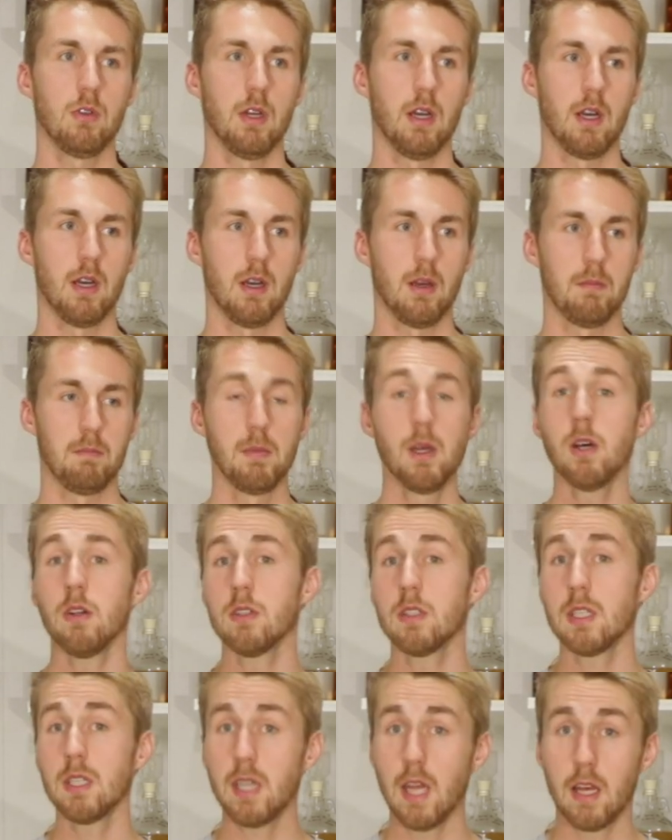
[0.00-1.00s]
uh,
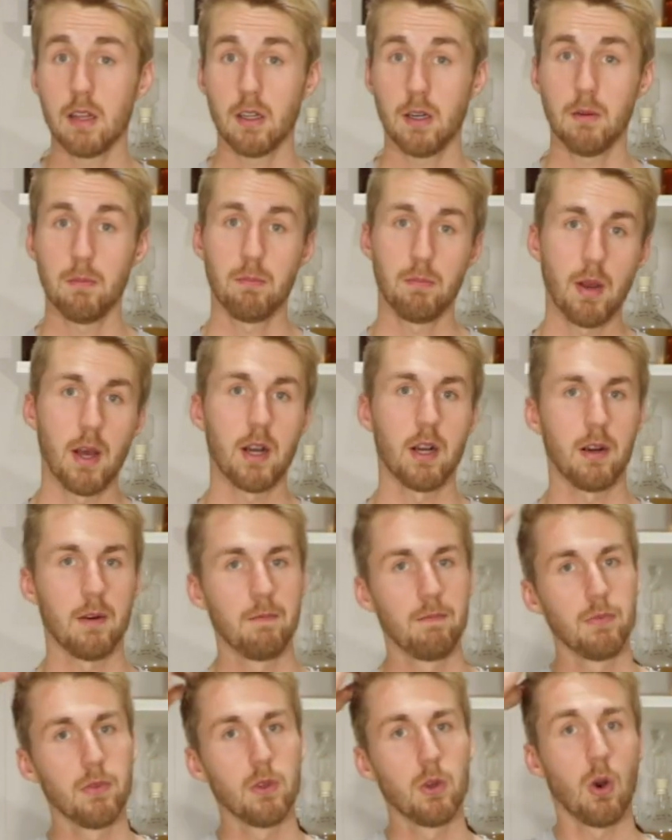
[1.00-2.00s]
meld together
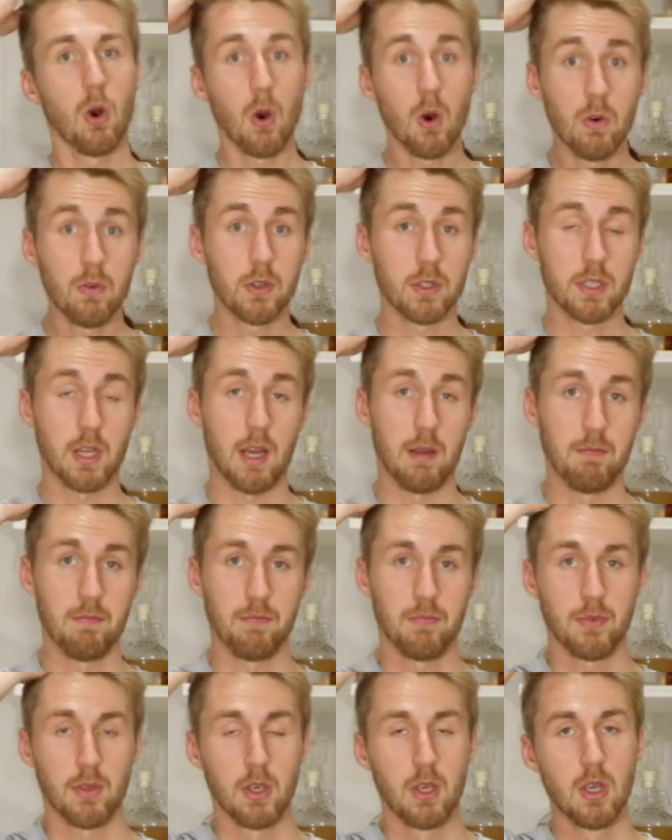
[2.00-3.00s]
better over
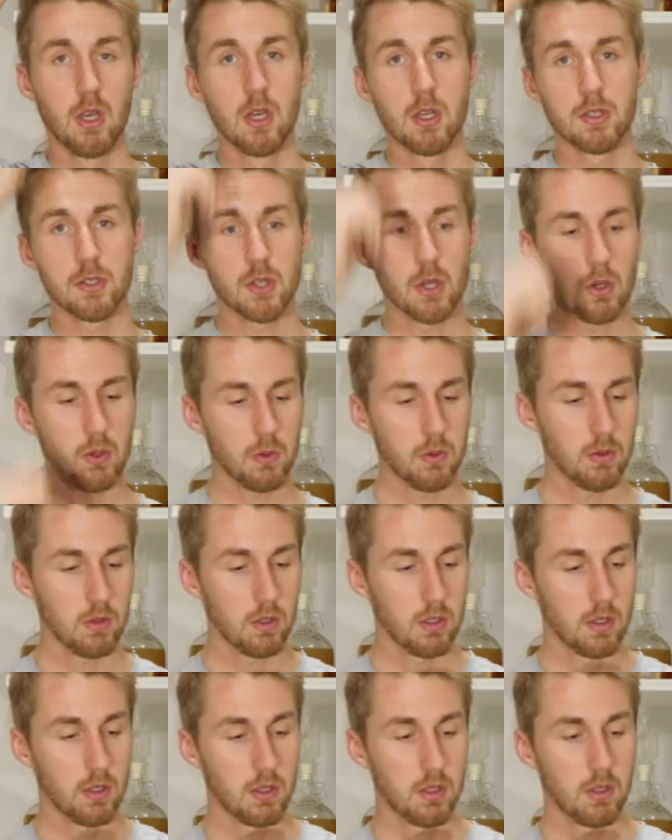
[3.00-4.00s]
time. So
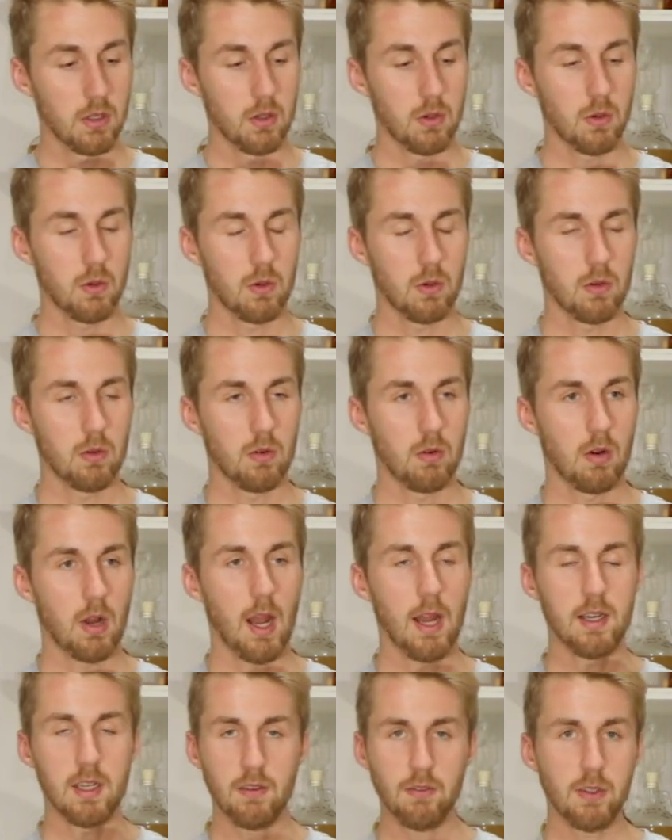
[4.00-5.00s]

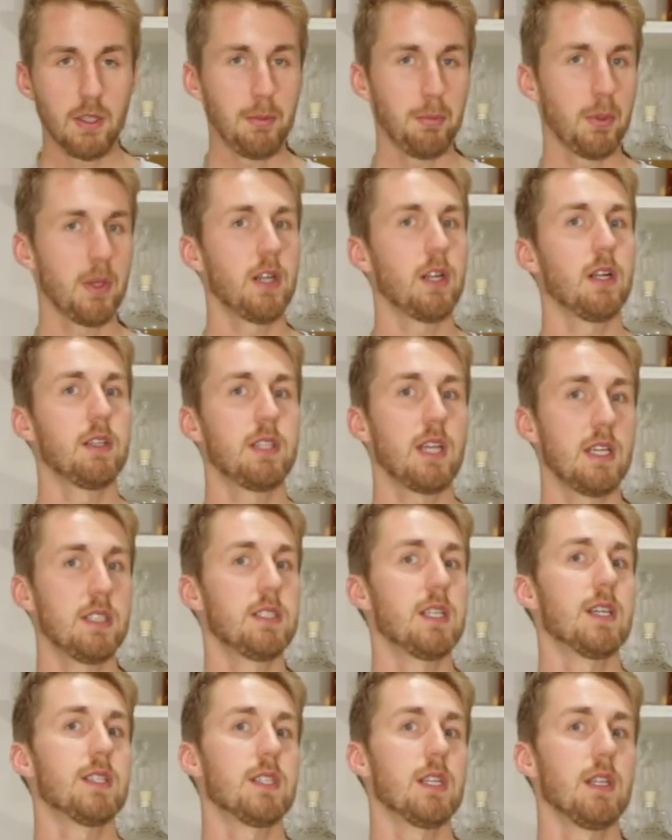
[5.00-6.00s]
I definitely plan on
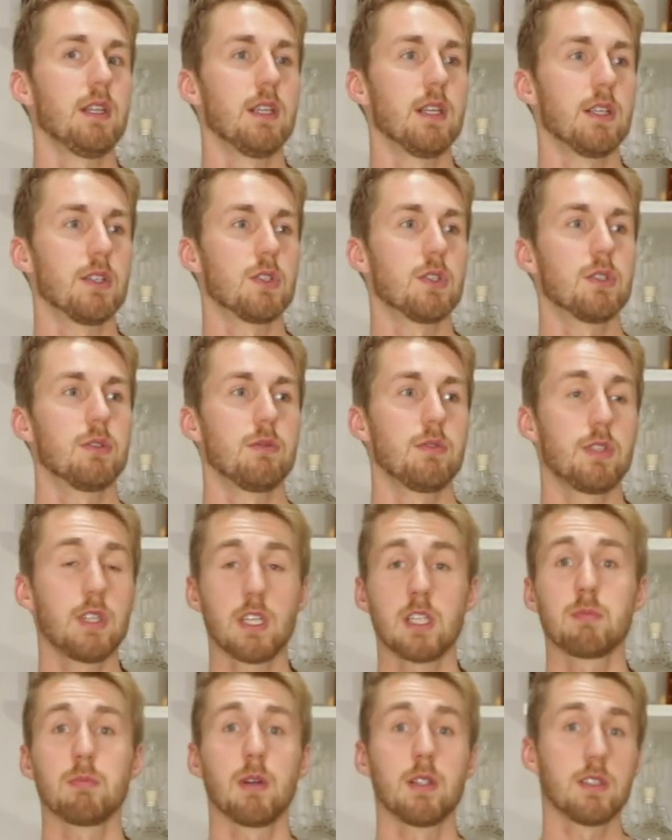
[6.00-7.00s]
taste testing this
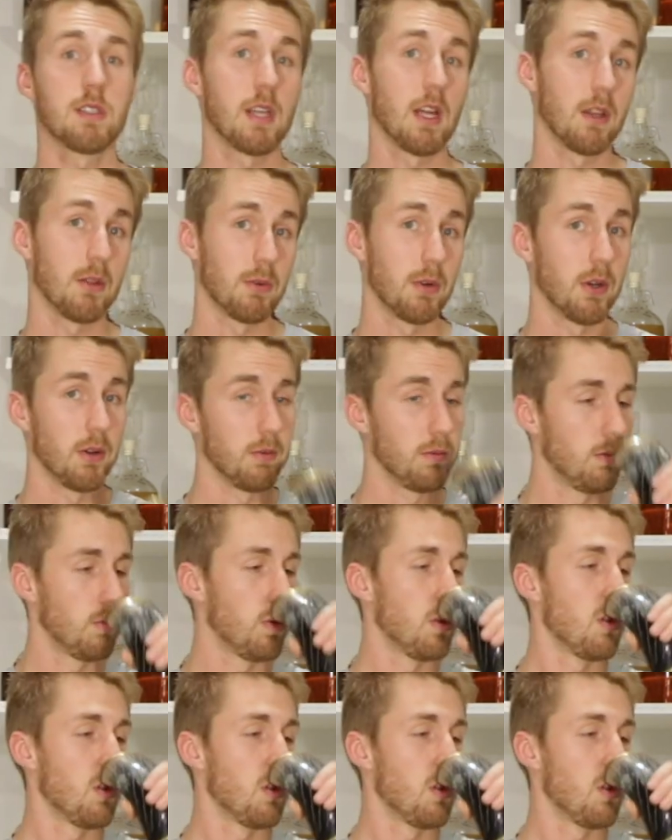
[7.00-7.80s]
six months down the road.